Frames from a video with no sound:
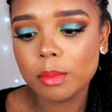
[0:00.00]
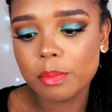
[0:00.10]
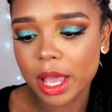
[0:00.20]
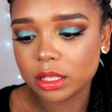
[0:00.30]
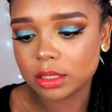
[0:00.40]

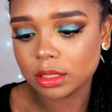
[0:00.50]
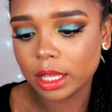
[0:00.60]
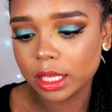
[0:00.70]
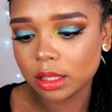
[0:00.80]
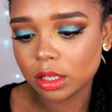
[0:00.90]
Best
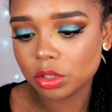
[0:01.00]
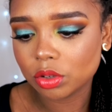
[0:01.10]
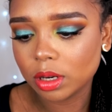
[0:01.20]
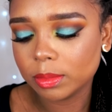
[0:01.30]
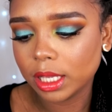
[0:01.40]
Length
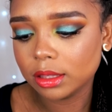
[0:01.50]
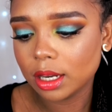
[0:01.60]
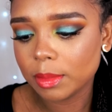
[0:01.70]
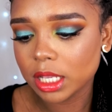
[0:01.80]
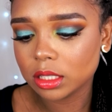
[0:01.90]
Extreme
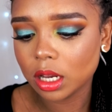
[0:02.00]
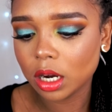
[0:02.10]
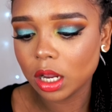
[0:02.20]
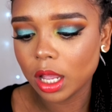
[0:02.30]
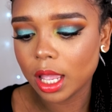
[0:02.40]
Lengthening
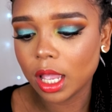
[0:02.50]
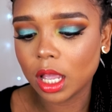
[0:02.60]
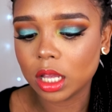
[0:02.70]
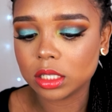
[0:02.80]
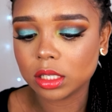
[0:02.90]
Mascara
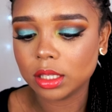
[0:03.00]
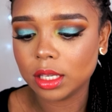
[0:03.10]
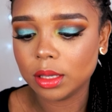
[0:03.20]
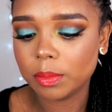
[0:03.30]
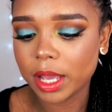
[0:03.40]
and
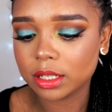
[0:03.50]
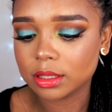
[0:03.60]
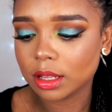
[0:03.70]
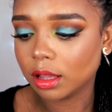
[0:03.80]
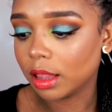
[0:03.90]
the
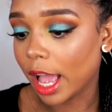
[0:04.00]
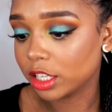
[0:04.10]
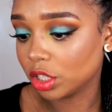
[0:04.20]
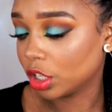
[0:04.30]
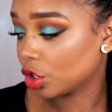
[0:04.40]
Best
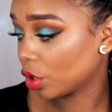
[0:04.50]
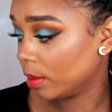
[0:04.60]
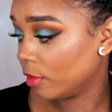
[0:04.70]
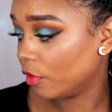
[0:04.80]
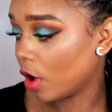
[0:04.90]
Lash
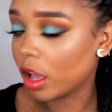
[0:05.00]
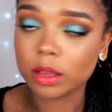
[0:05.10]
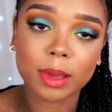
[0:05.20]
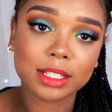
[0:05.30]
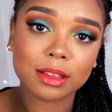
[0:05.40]
Extreme
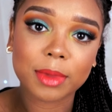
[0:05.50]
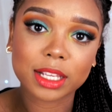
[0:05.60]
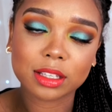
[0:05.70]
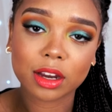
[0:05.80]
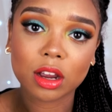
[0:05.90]
Volumizing
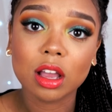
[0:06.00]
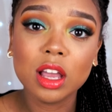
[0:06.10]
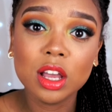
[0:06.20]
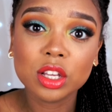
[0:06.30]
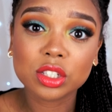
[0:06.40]
Mascara.
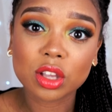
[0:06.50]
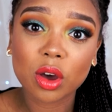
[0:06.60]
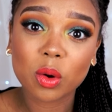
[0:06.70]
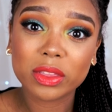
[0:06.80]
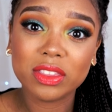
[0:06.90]

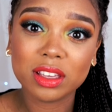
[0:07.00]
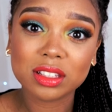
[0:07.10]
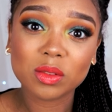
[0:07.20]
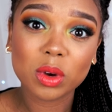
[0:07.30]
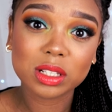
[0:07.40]
So
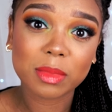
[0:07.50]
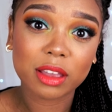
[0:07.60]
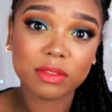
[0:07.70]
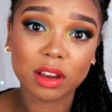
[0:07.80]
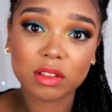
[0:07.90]
this was my
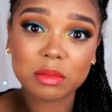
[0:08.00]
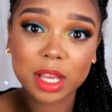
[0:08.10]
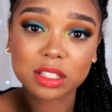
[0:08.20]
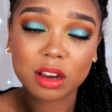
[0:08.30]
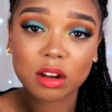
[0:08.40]
favorite
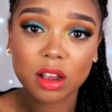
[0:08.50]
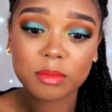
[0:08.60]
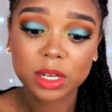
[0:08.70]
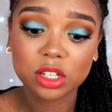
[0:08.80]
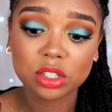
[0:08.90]
mascara
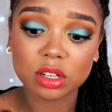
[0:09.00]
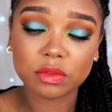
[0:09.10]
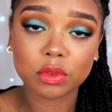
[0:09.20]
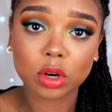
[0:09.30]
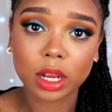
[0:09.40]
combination
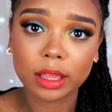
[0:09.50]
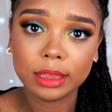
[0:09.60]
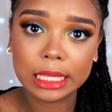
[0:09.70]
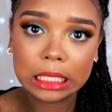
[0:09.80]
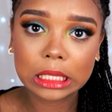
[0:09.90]
for
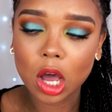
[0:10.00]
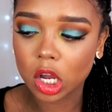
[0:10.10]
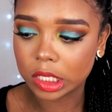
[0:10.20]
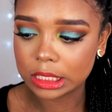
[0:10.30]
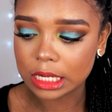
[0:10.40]
the
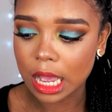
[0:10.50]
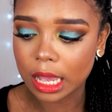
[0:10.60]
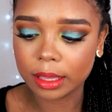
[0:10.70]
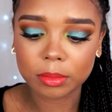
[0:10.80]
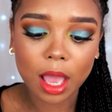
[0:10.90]
longest
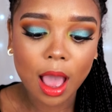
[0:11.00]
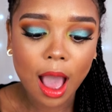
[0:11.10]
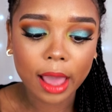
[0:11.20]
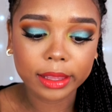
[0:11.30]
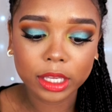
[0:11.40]
time.
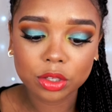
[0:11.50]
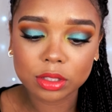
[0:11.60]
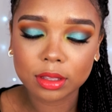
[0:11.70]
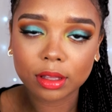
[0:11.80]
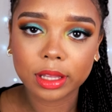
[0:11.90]
I like
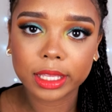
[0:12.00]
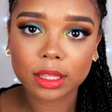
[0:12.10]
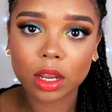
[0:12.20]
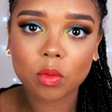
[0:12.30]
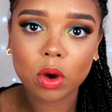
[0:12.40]
using the
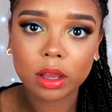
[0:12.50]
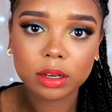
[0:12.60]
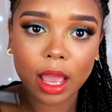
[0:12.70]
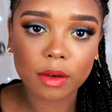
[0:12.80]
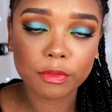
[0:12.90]
lengthening
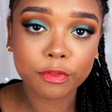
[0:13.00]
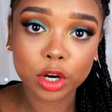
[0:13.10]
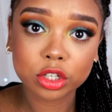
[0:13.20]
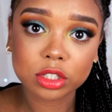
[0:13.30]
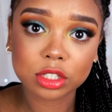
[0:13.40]
one
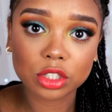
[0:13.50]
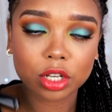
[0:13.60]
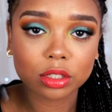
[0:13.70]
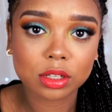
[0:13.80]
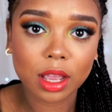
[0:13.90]
first
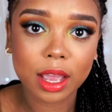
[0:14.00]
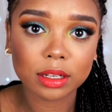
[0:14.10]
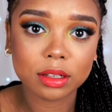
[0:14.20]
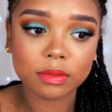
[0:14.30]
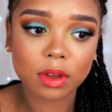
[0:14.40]
just to
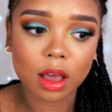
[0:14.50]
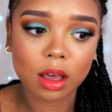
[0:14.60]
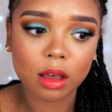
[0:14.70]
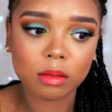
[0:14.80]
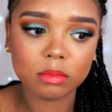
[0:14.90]
kind
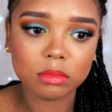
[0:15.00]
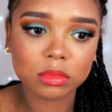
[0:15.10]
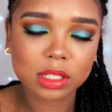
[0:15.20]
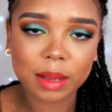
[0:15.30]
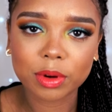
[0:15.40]

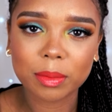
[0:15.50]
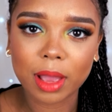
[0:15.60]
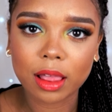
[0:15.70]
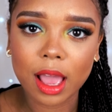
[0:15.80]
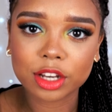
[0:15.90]
of separate
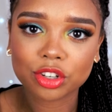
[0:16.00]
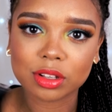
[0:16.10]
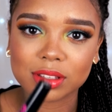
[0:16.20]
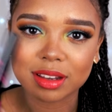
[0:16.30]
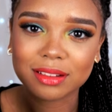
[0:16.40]
my
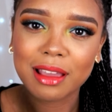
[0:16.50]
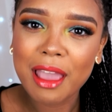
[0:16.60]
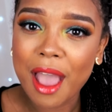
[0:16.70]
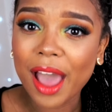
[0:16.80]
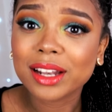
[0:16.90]
lashes and
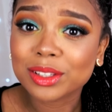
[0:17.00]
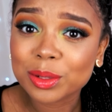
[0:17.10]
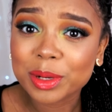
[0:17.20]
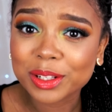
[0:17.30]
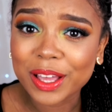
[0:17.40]
add a
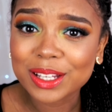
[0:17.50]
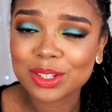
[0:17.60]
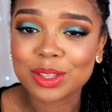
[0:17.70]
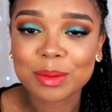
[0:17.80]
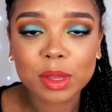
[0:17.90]
little bit of length
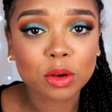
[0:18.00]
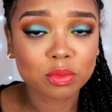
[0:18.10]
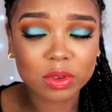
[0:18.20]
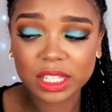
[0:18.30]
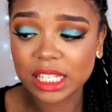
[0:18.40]
to them. It
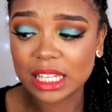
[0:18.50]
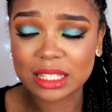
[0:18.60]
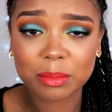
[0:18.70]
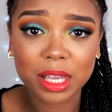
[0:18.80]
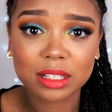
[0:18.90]
really
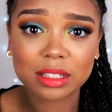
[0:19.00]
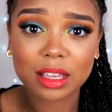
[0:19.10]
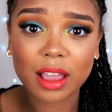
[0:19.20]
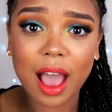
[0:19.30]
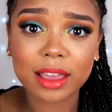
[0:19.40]
is
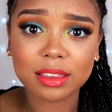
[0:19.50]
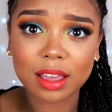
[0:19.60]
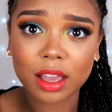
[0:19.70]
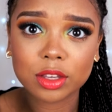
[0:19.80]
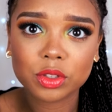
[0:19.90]
amazing. I
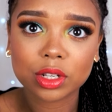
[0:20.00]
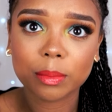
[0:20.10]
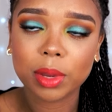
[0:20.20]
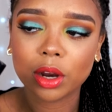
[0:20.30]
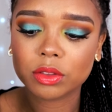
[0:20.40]
think I used to
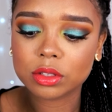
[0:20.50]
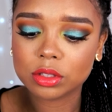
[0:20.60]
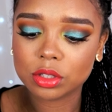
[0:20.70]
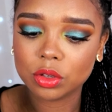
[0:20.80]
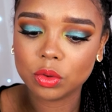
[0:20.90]
compare
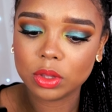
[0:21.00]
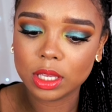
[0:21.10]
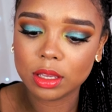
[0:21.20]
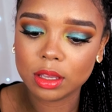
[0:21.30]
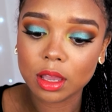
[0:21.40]
this to
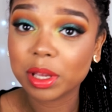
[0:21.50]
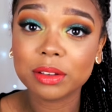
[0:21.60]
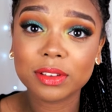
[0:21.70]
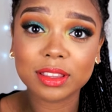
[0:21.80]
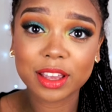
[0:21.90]
the
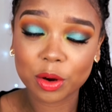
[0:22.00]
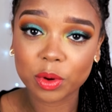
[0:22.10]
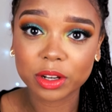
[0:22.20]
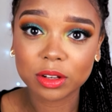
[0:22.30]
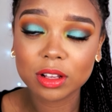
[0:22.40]
Benefit They're
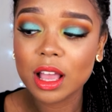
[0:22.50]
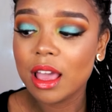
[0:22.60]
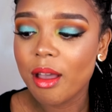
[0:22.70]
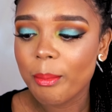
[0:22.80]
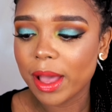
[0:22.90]
Real
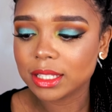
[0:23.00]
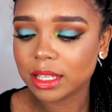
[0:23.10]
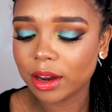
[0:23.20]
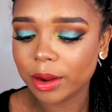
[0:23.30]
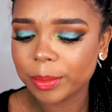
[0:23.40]

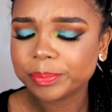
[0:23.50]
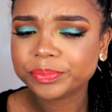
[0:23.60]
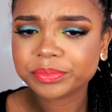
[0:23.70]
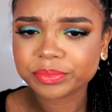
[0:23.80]
mascara.